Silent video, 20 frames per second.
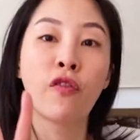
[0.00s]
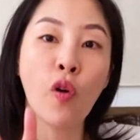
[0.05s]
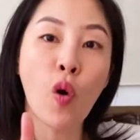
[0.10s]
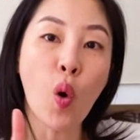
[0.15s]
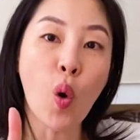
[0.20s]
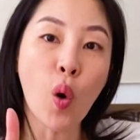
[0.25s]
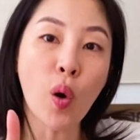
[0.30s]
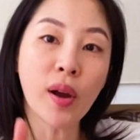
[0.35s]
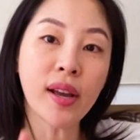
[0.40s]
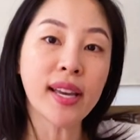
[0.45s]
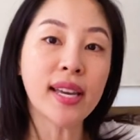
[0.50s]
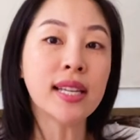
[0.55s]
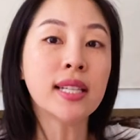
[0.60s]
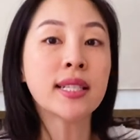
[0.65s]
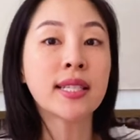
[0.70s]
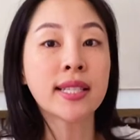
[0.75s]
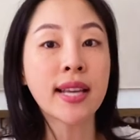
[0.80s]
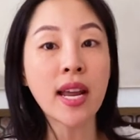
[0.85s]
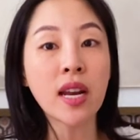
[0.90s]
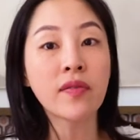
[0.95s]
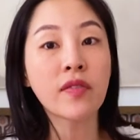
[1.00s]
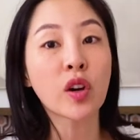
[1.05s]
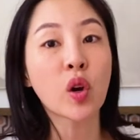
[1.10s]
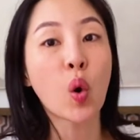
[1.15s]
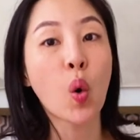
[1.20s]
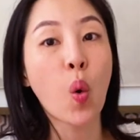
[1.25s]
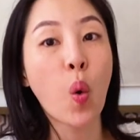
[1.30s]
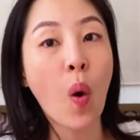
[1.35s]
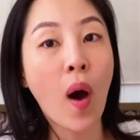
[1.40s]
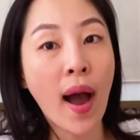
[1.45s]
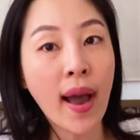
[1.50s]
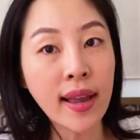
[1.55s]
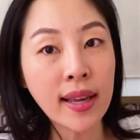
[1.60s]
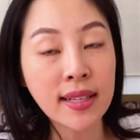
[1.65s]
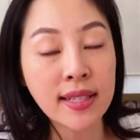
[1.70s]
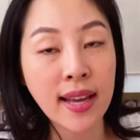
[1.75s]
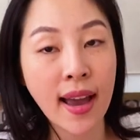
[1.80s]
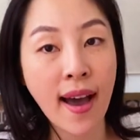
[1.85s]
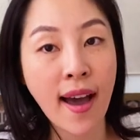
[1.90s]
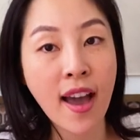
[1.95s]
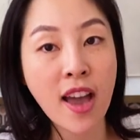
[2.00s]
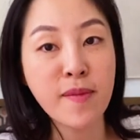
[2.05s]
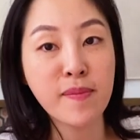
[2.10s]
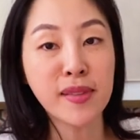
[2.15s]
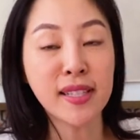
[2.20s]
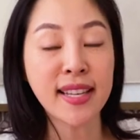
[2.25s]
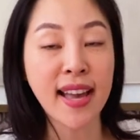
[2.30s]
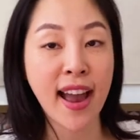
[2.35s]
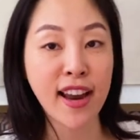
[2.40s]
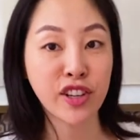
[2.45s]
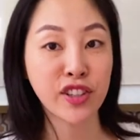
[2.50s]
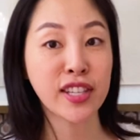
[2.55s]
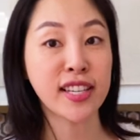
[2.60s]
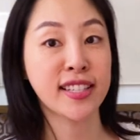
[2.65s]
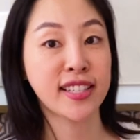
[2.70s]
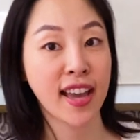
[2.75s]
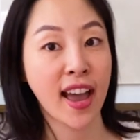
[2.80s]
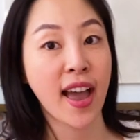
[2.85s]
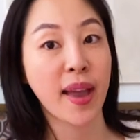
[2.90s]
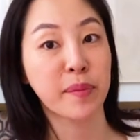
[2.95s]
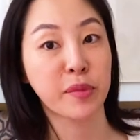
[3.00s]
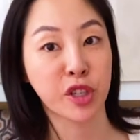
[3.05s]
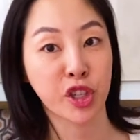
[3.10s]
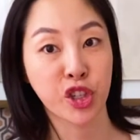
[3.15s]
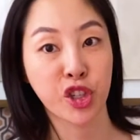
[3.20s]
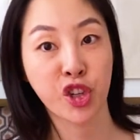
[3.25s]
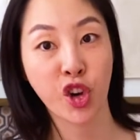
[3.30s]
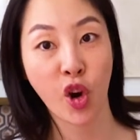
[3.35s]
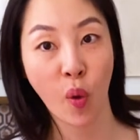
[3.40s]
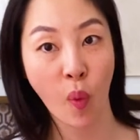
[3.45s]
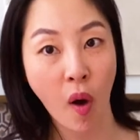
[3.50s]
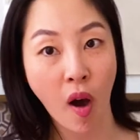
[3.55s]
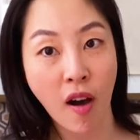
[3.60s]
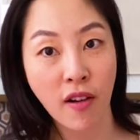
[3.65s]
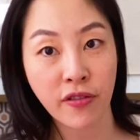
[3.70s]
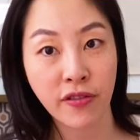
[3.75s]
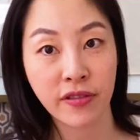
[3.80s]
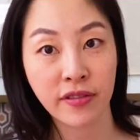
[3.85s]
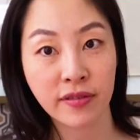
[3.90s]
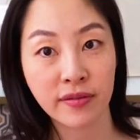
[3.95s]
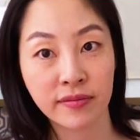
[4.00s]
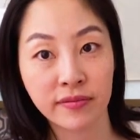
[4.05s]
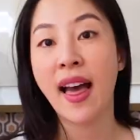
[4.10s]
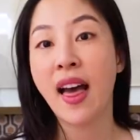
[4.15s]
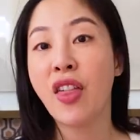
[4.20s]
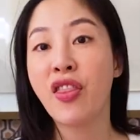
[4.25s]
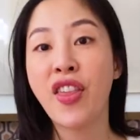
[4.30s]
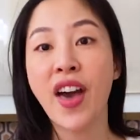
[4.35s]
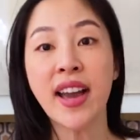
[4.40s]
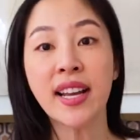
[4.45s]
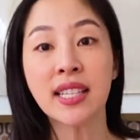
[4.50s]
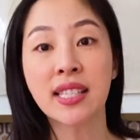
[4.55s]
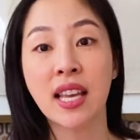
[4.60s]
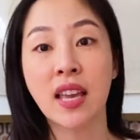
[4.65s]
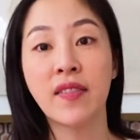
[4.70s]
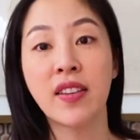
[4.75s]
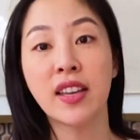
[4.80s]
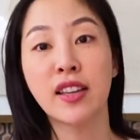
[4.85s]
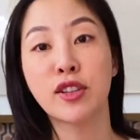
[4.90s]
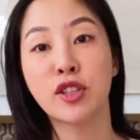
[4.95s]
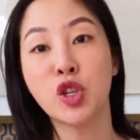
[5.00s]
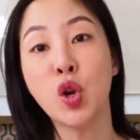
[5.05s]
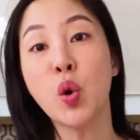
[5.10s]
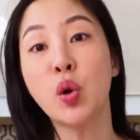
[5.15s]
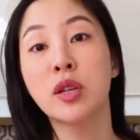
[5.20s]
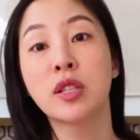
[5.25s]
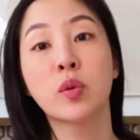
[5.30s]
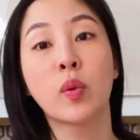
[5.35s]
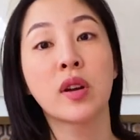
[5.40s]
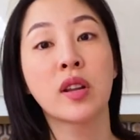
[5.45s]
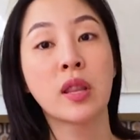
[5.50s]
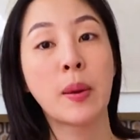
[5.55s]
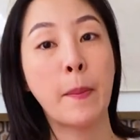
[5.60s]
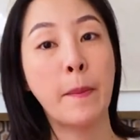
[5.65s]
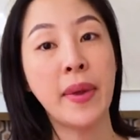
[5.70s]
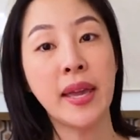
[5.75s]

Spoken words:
Four, instead of a quiet time, it's actually time to show off. Thanksgiving is known as one of the